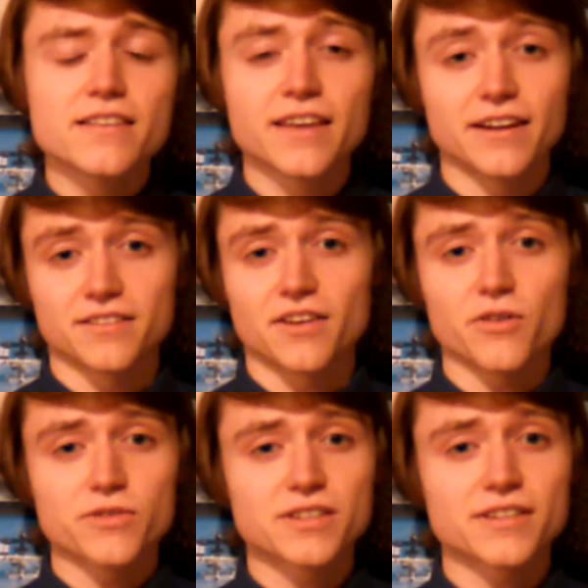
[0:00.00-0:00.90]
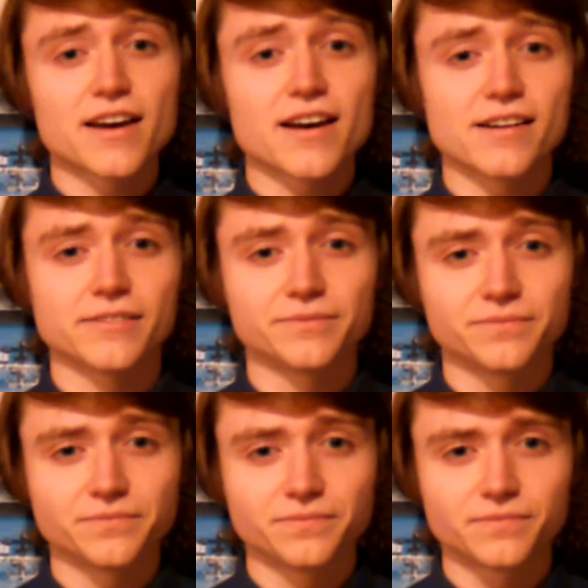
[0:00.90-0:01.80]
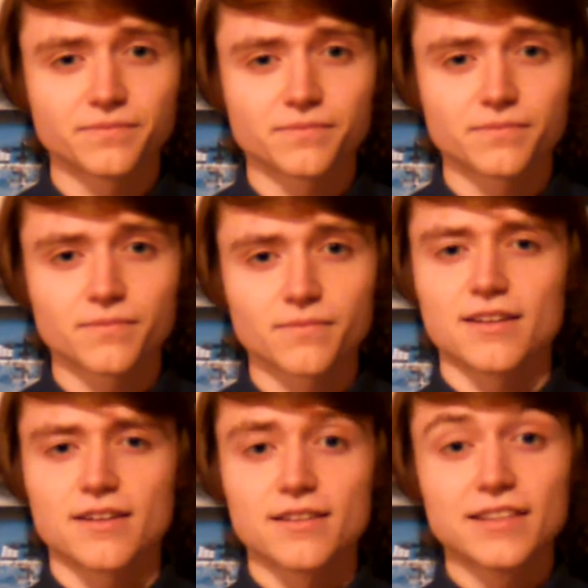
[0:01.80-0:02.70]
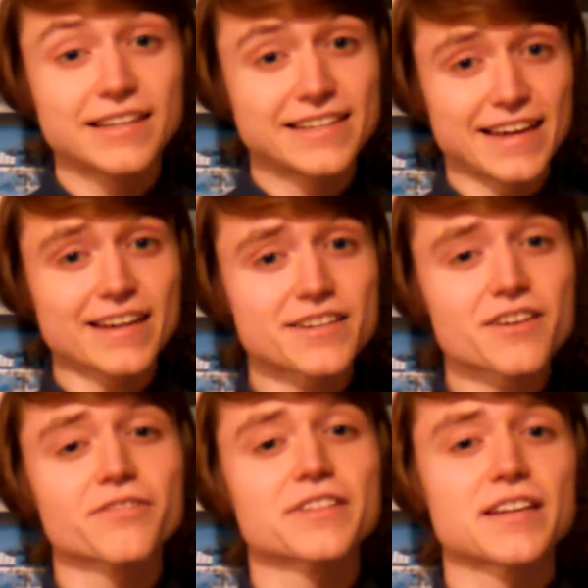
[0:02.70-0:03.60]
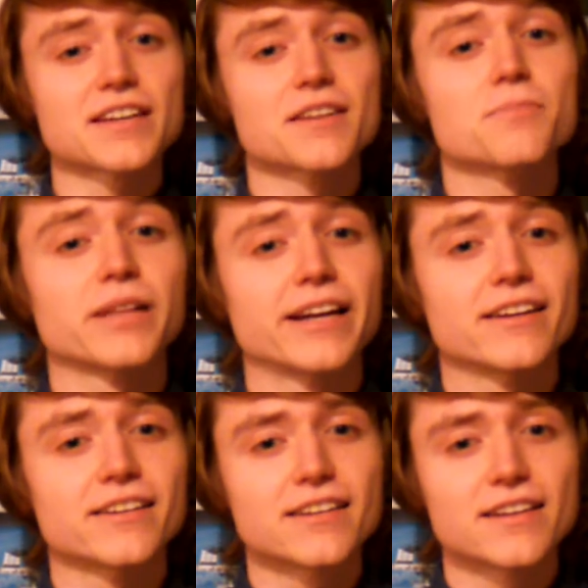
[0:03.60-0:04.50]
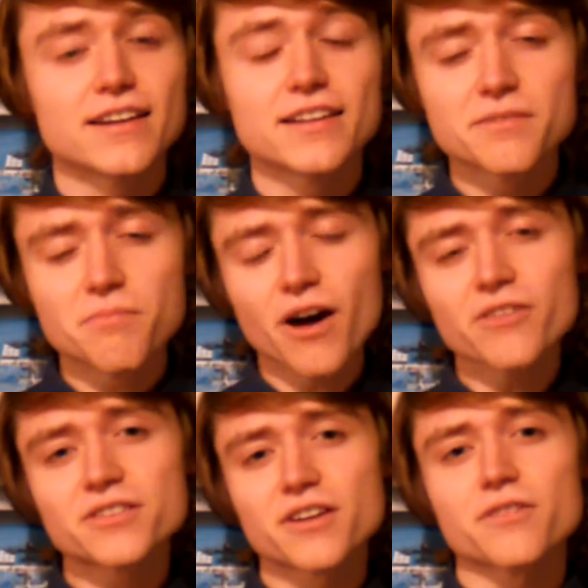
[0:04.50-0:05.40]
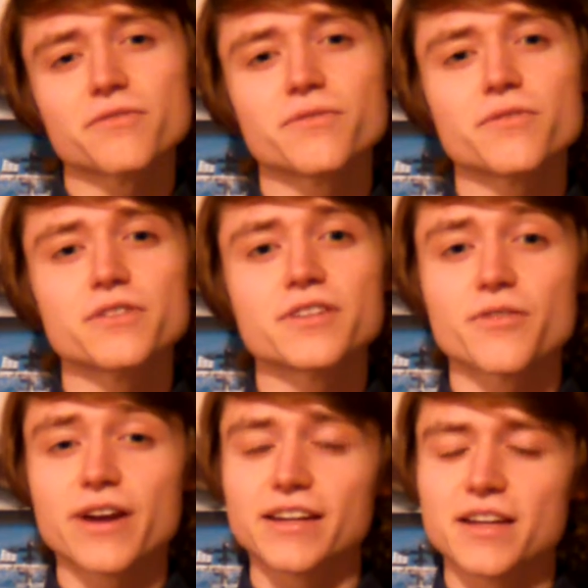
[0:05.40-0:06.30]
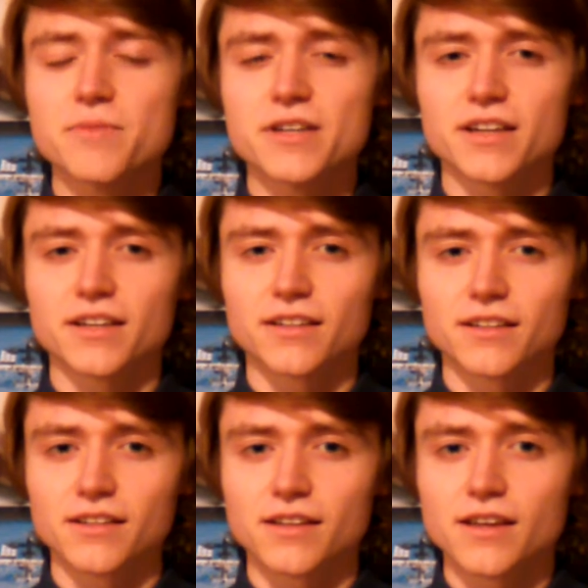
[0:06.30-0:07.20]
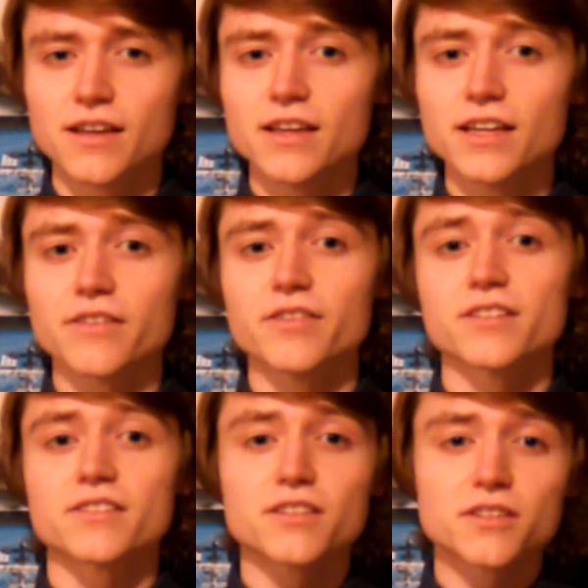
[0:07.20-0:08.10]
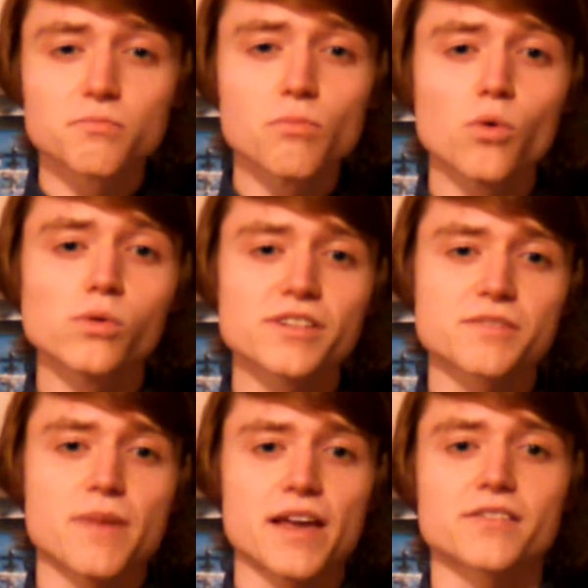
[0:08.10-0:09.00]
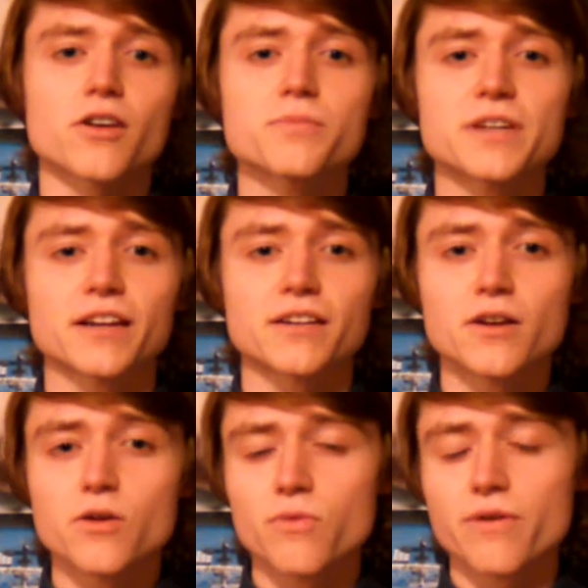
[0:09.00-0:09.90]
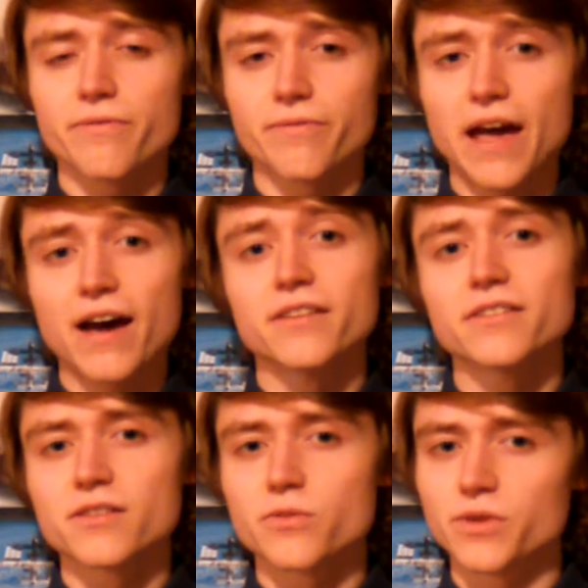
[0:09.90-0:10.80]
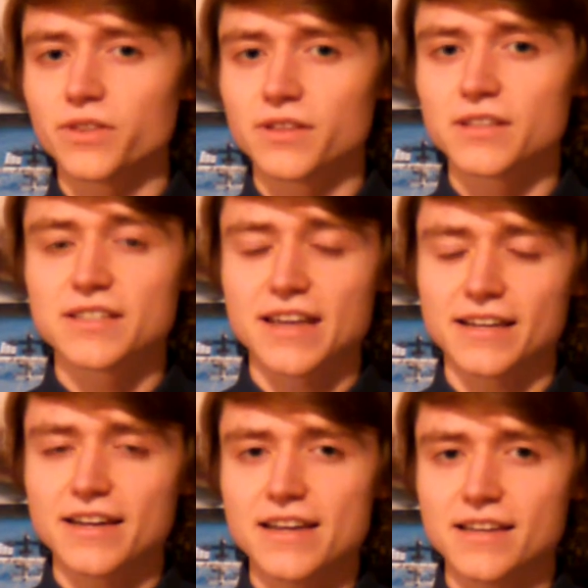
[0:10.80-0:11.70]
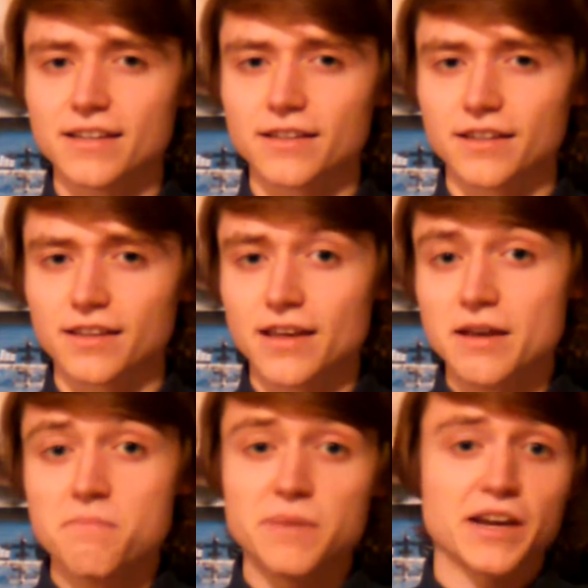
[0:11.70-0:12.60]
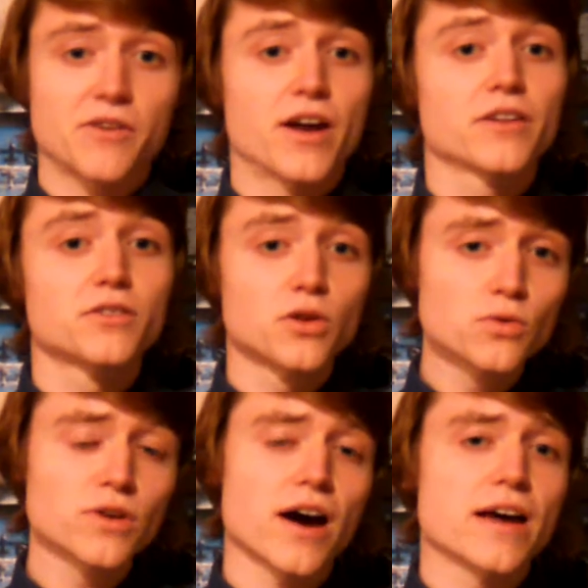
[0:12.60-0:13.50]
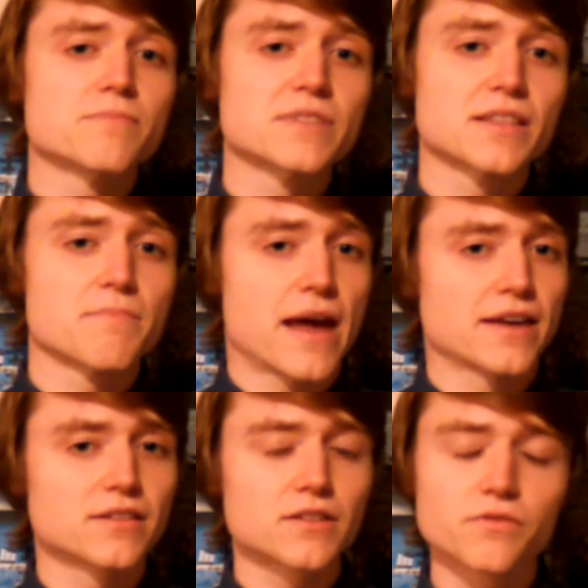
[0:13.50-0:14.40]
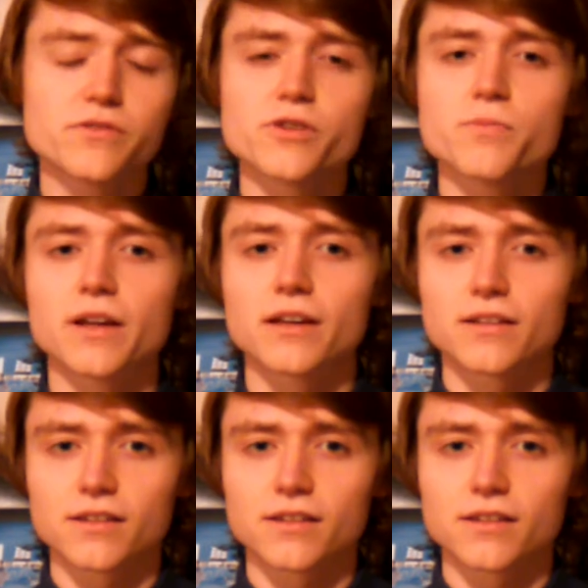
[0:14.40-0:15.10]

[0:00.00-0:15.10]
than its host star. The detection of this exoplanet is a milestone for direct imaging, given it's the smallest mass object we've found with this technique, being around 2 times the mass of Jupiter.